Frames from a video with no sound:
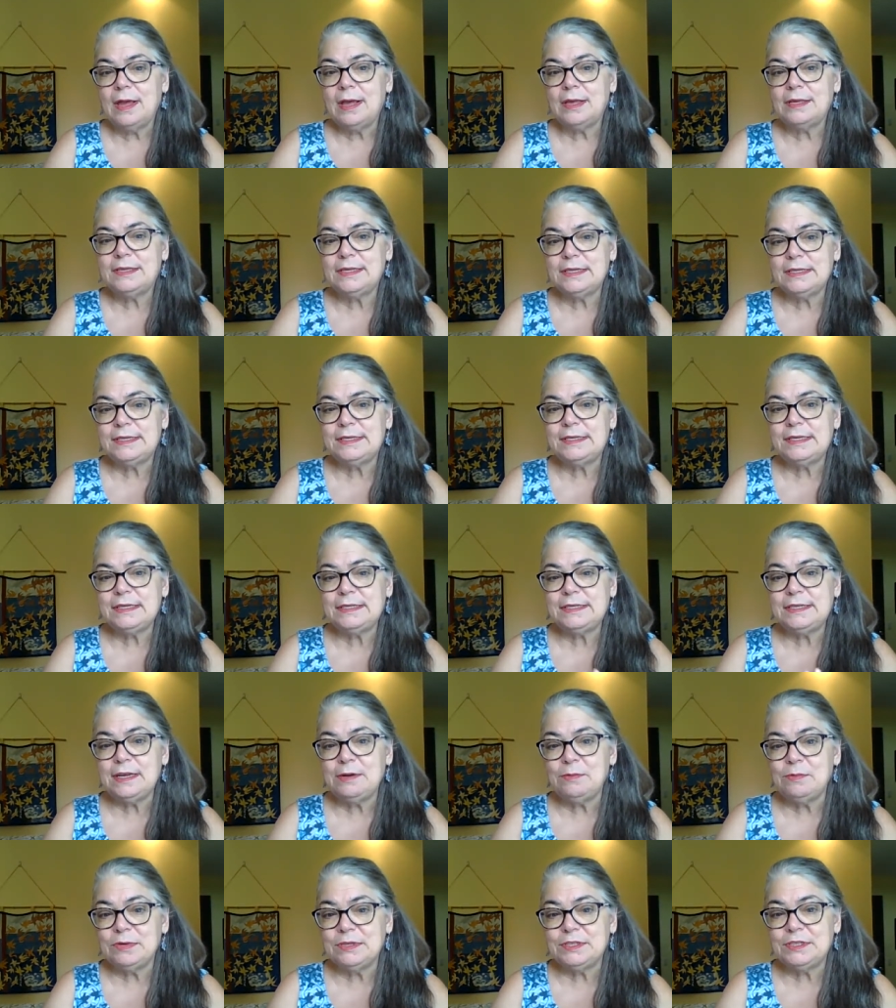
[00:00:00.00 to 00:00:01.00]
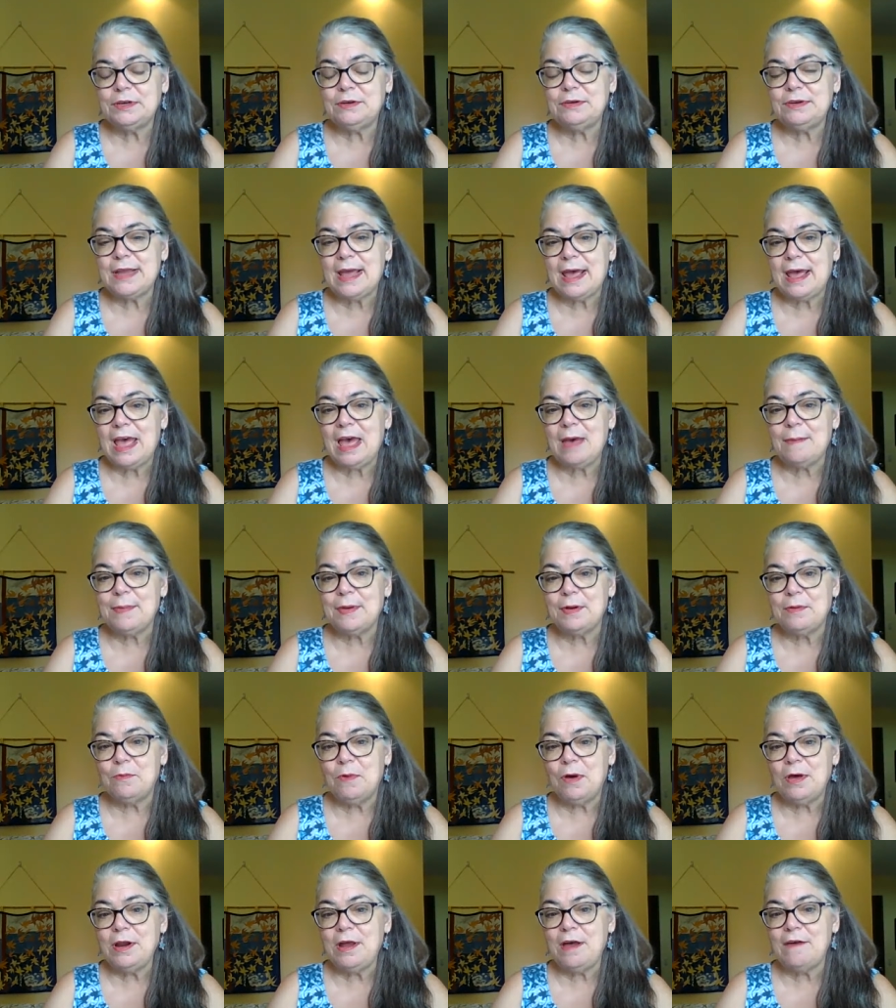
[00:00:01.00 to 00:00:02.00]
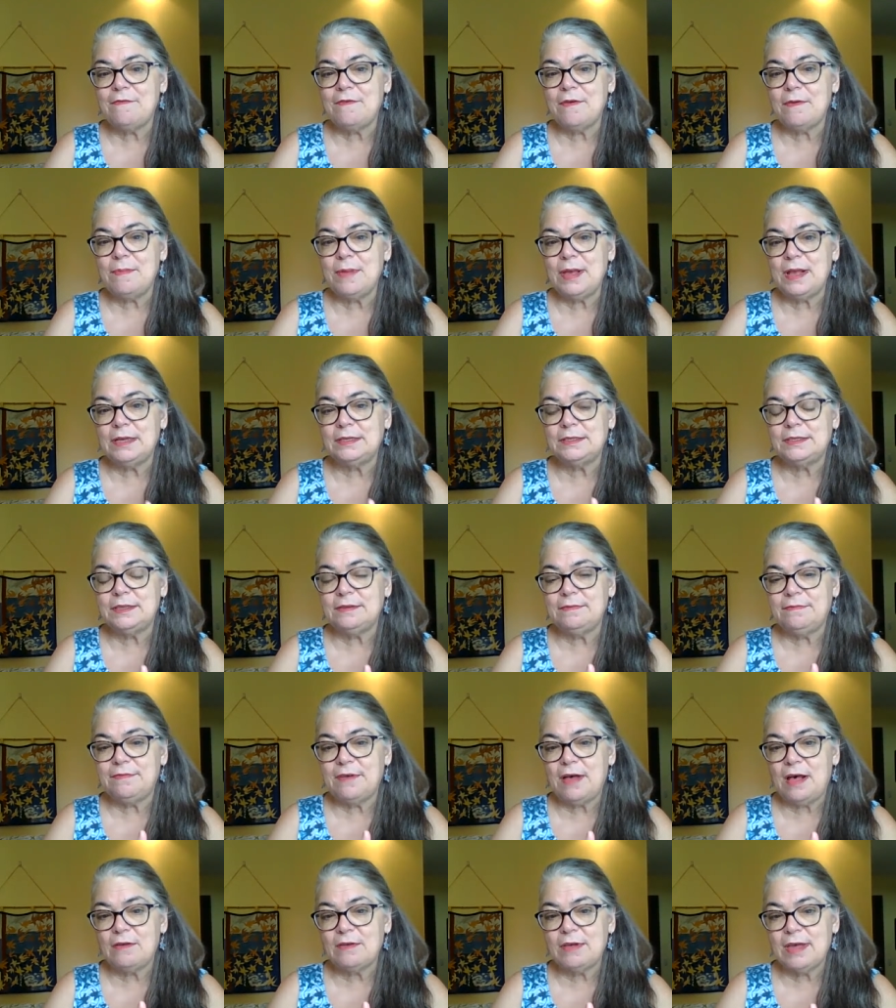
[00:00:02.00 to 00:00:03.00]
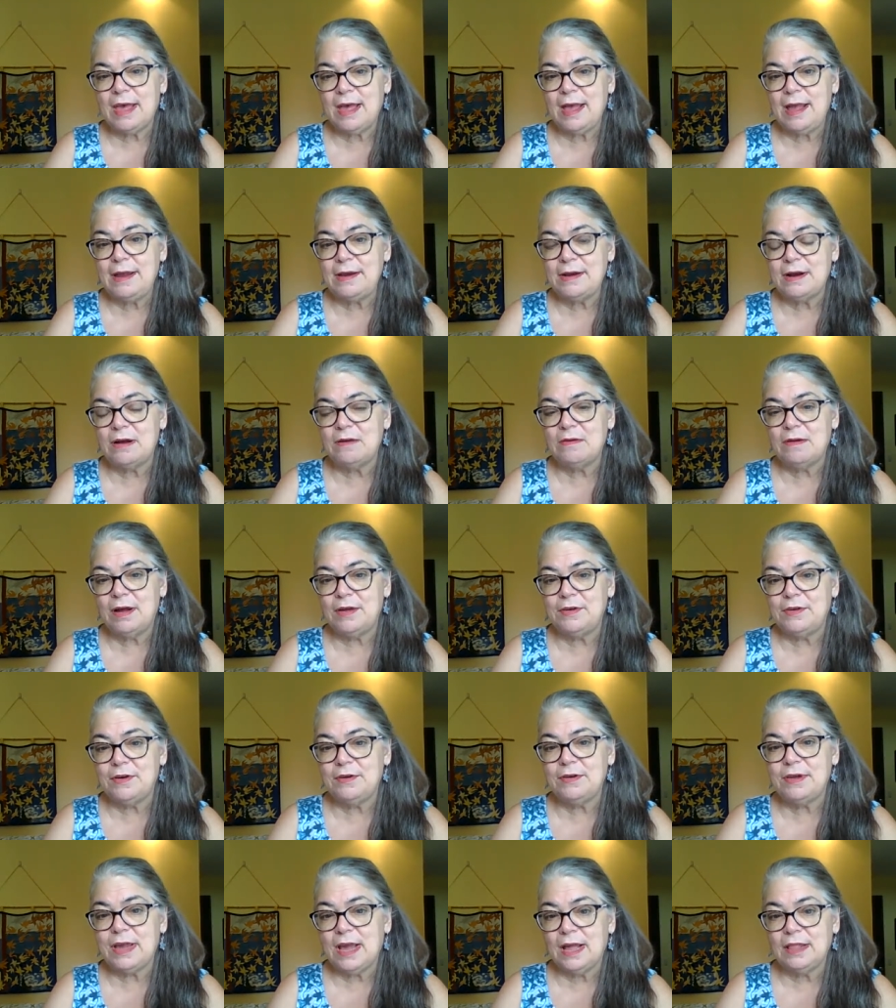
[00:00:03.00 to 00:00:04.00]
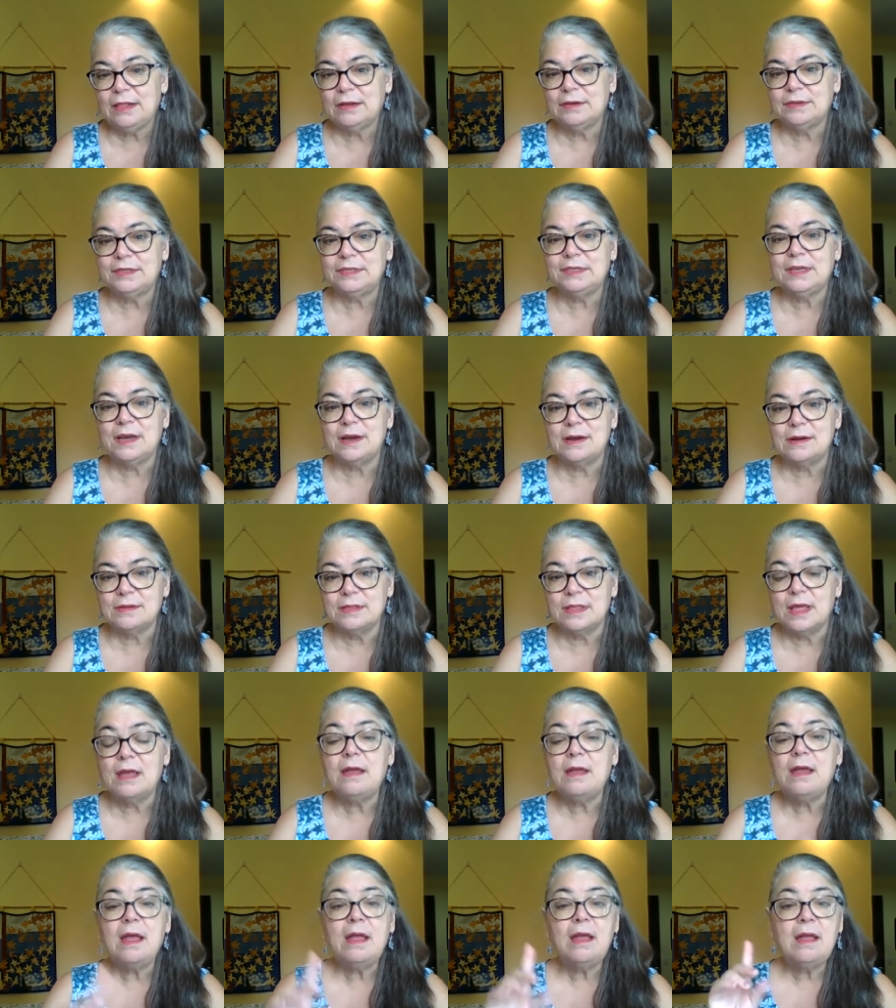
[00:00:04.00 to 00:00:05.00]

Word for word: It's insisting were soon to happen. One of them is the volcano under Yellowstone.